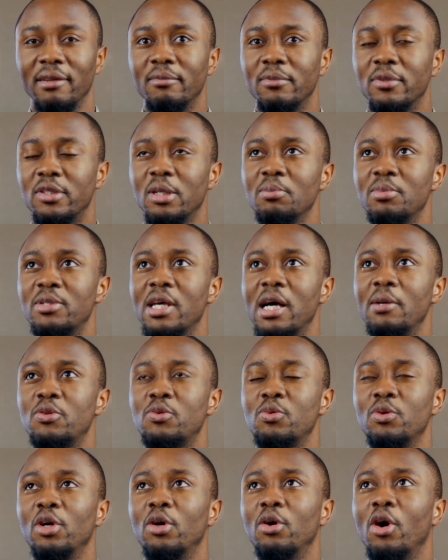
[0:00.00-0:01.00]
Sometimes
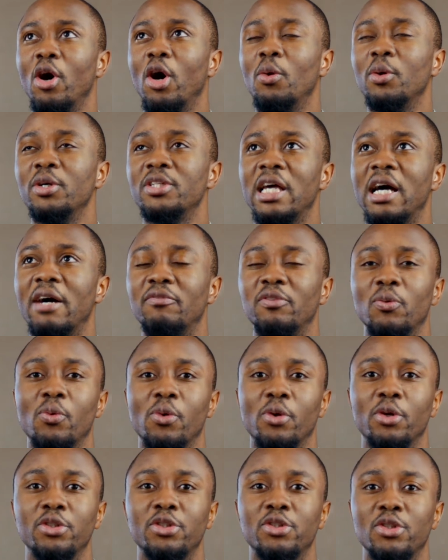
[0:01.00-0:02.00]
we don't always have the
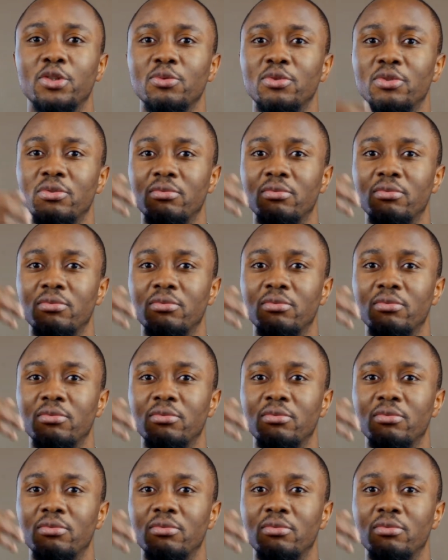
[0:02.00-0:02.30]
words